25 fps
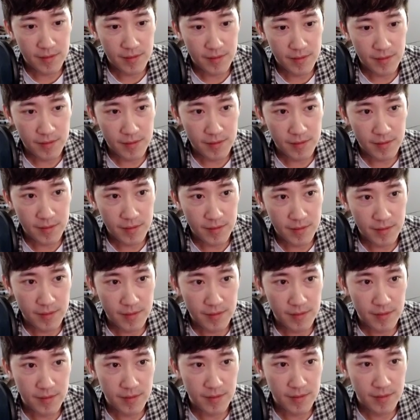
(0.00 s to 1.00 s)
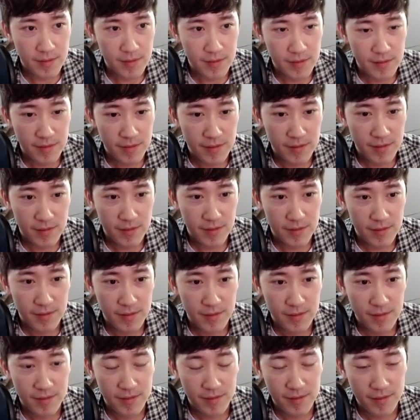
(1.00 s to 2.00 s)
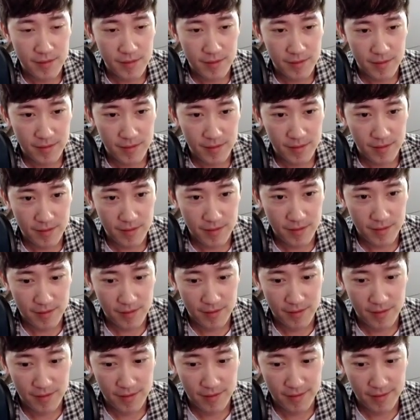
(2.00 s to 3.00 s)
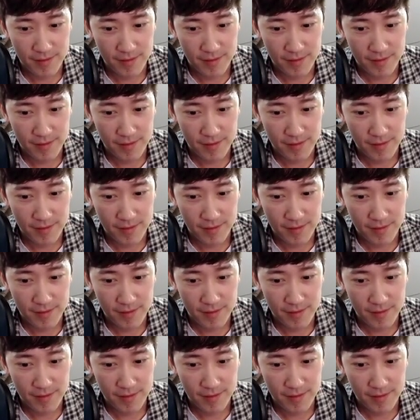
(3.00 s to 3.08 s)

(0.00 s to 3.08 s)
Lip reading: No words are spoken by the person on screen.